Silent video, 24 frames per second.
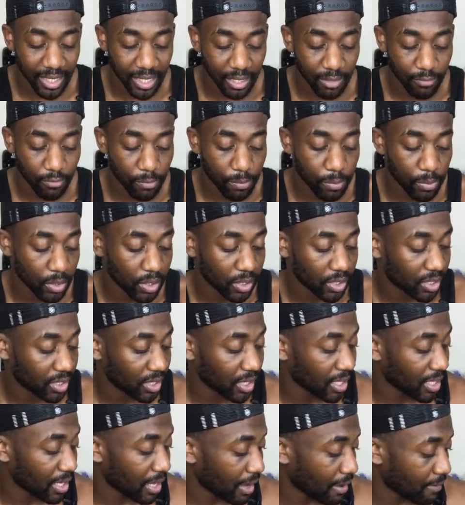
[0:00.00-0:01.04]
that Liverpool and
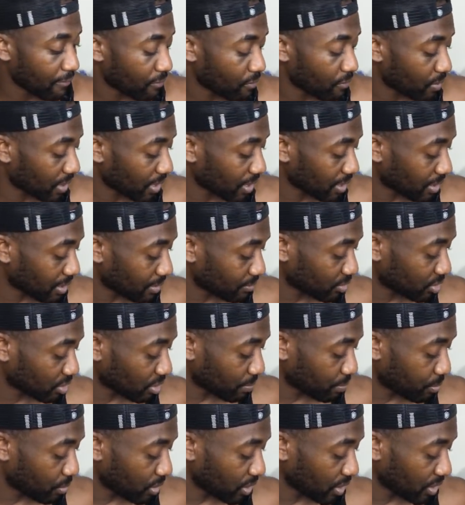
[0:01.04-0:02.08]
City have when it comes to
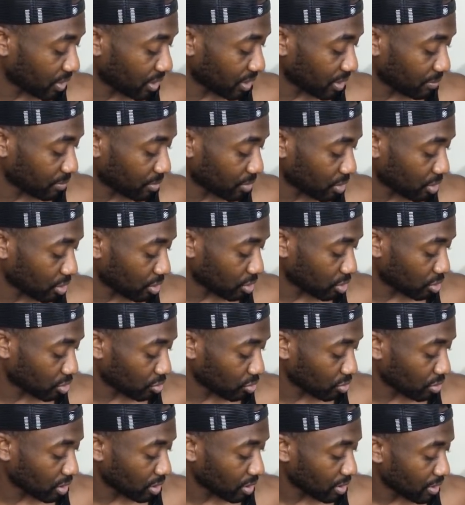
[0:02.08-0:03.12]
putting teams to the
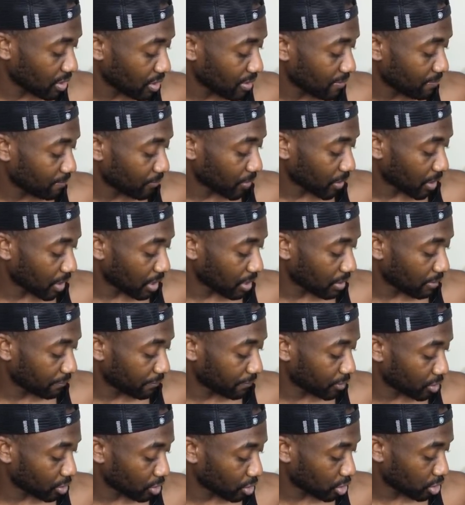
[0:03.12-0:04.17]
sword. Love
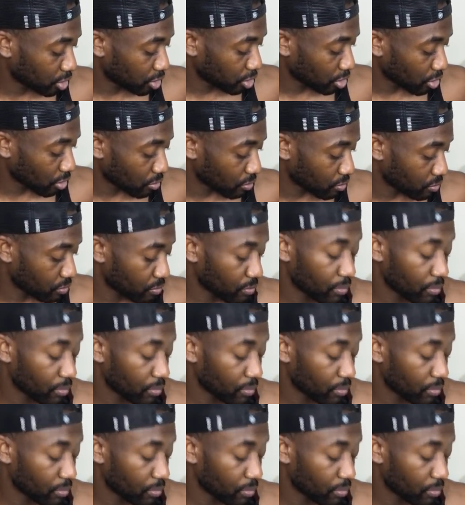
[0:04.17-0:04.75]
the show.